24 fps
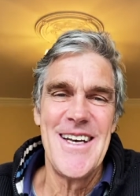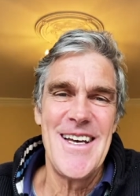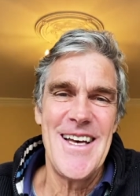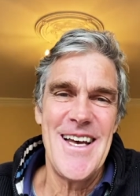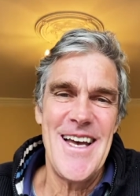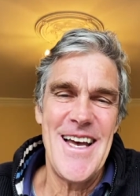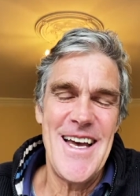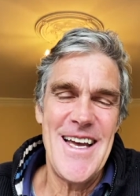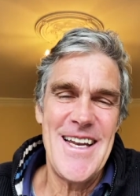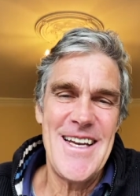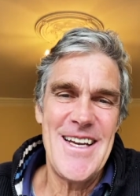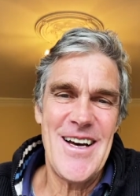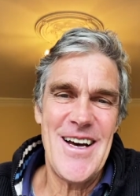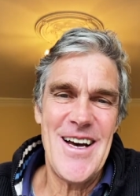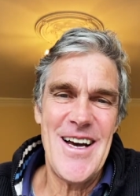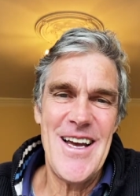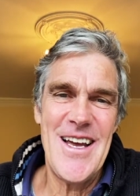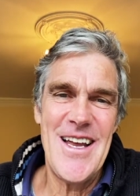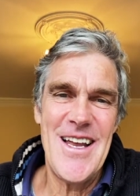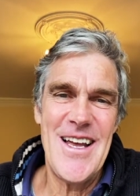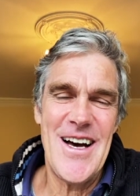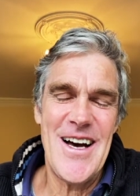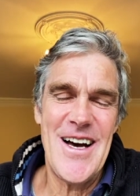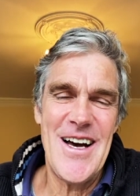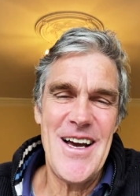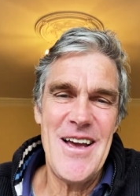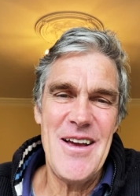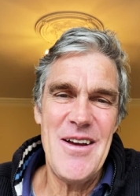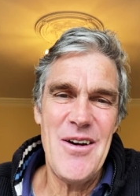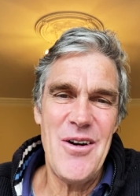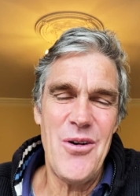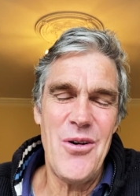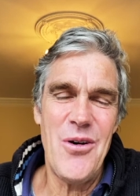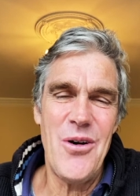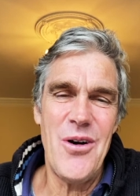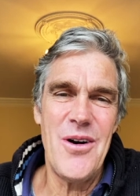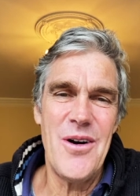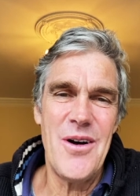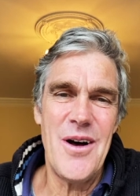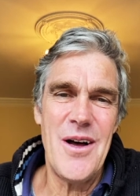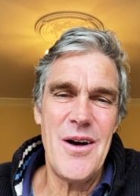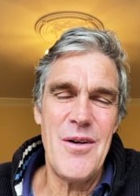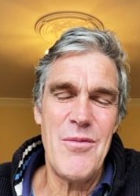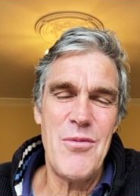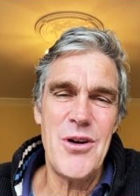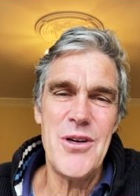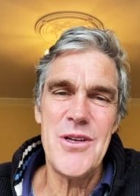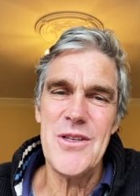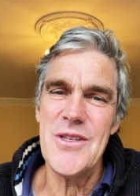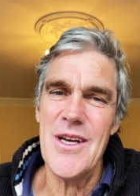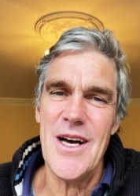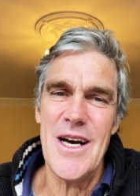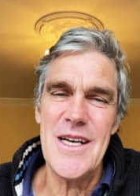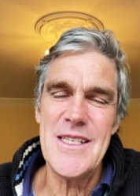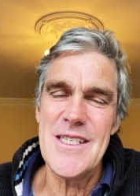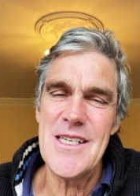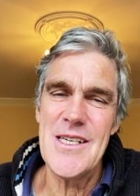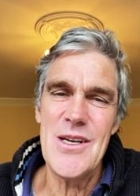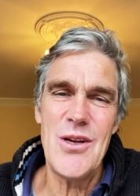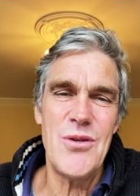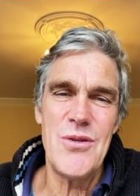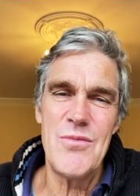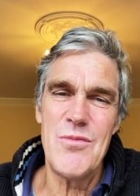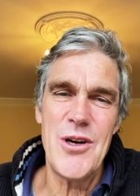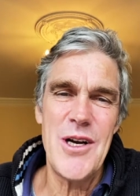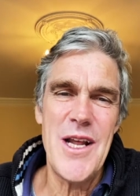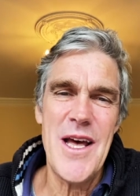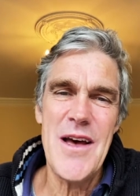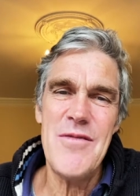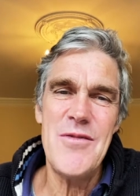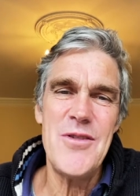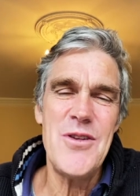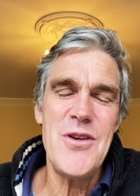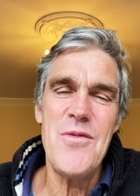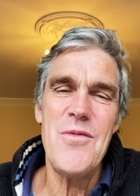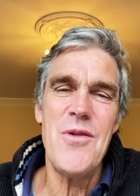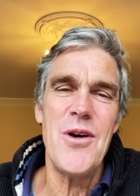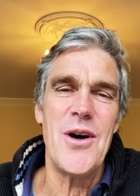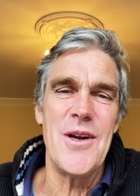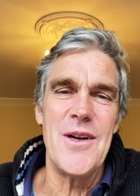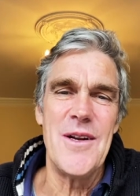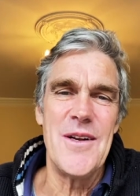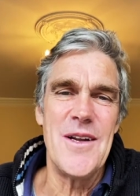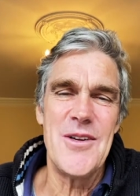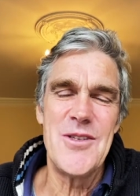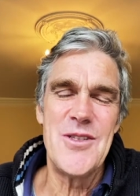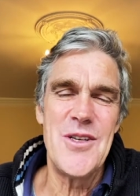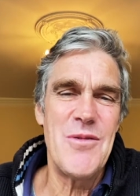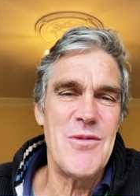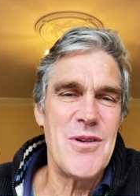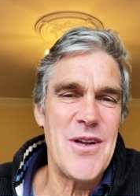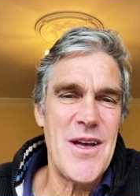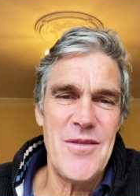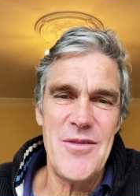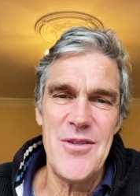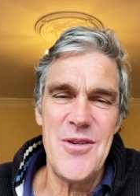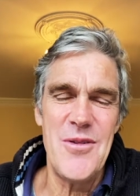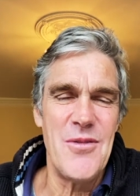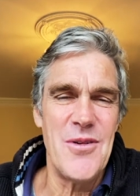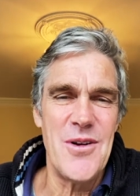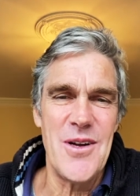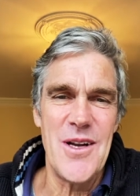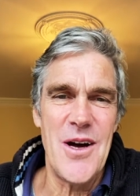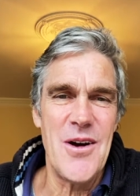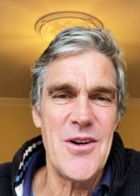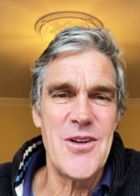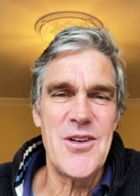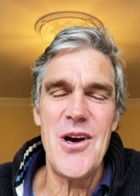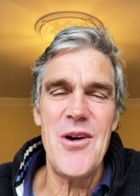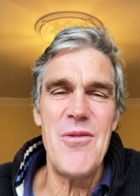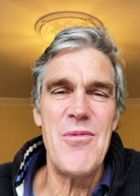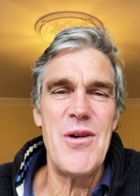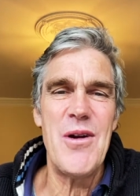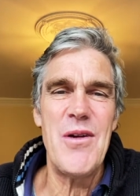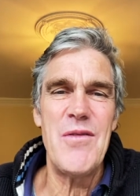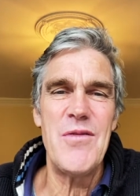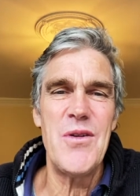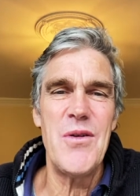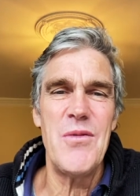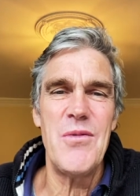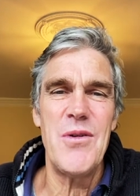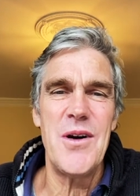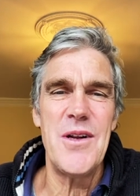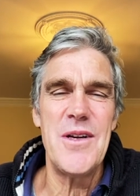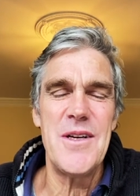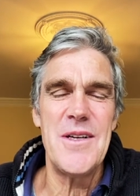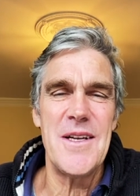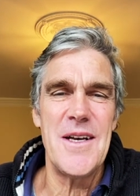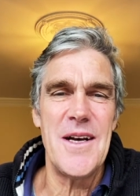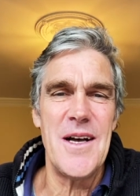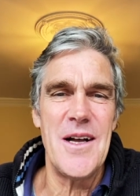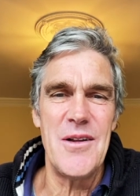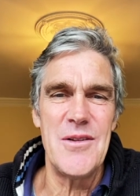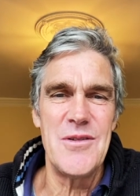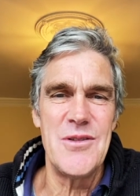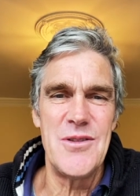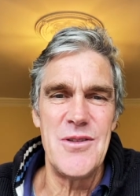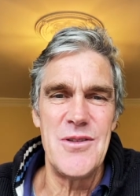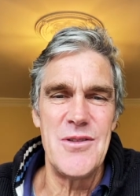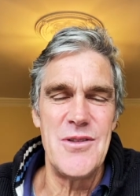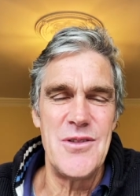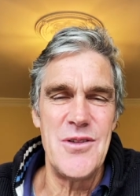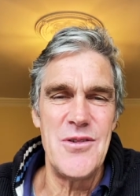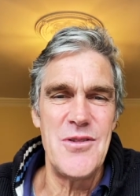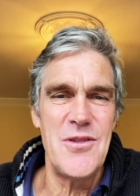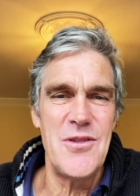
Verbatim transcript: And I, I, I wanted. I said, Lord, whatever you want, I'll do whatever you want. I'll go wherever you want. I'll do